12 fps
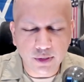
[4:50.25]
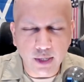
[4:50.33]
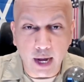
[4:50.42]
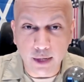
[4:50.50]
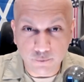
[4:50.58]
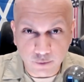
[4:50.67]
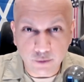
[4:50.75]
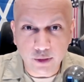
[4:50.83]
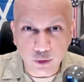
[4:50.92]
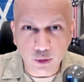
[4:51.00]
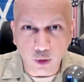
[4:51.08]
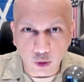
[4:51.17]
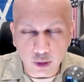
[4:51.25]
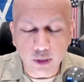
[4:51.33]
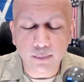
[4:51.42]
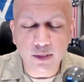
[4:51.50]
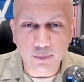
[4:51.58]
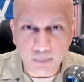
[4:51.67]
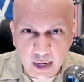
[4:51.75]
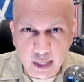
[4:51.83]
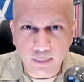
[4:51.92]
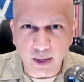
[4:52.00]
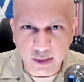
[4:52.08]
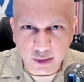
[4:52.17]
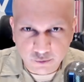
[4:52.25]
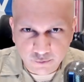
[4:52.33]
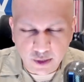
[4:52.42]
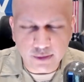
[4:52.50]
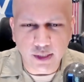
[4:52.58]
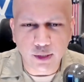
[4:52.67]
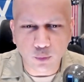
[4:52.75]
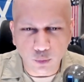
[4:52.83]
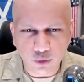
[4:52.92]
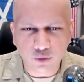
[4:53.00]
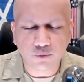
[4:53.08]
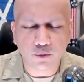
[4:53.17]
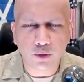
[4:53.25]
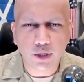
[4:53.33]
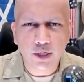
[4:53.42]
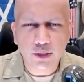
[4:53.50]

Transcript: and very good arguments made by the defense in order for